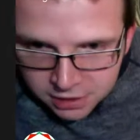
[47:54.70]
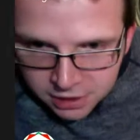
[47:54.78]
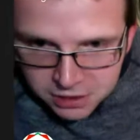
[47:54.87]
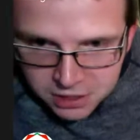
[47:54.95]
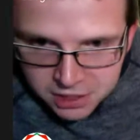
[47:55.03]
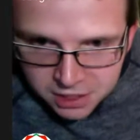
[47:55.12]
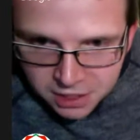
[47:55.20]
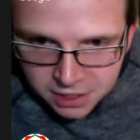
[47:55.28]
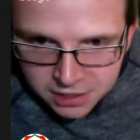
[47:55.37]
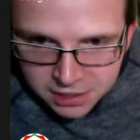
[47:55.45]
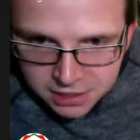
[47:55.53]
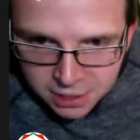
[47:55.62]

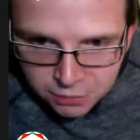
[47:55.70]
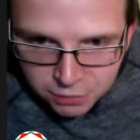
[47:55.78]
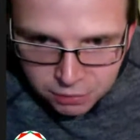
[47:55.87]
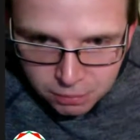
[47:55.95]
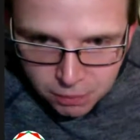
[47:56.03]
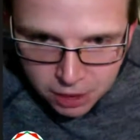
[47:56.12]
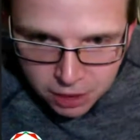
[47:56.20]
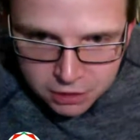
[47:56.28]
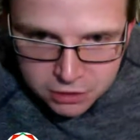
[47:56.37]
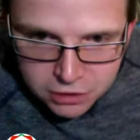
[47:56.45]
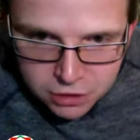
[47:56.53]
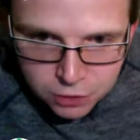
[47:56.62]
DX7 Mark
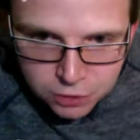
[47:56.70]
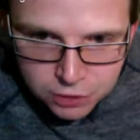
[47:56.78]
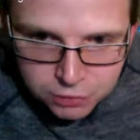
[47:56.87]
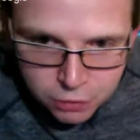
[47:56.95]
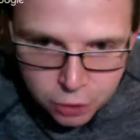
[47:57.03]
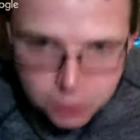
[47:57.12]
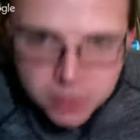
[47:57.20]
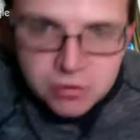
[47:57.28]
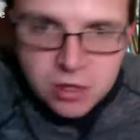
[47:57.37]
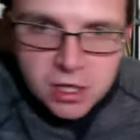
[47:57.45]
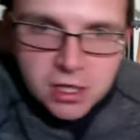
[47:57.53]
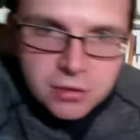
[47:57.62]
II with a floppy
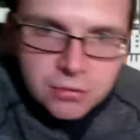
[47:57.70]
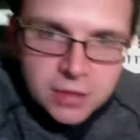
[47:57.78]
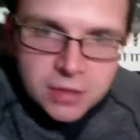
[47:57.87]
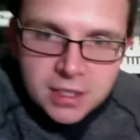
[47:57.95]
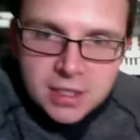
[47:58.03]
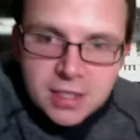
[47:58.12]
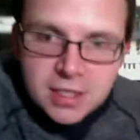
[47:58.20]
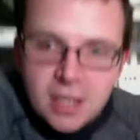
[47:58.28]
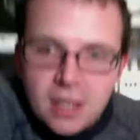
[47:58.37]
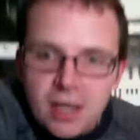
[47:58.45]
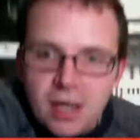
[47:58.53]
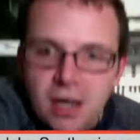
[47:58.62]
drive.
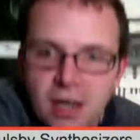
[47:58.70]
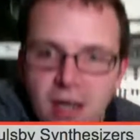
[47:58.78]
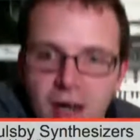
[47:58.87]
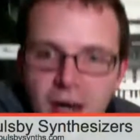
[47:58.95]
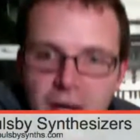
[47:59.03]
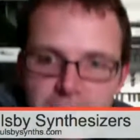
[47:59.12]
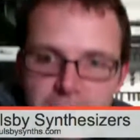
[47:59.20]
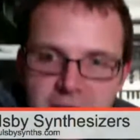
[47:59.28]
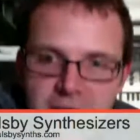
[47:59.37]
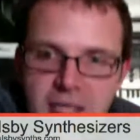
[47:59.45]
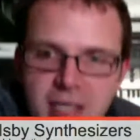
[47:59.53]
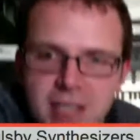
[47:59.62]
I
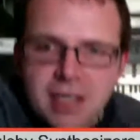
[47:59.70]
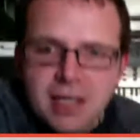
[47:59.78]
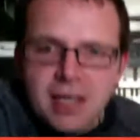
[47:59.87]
basically had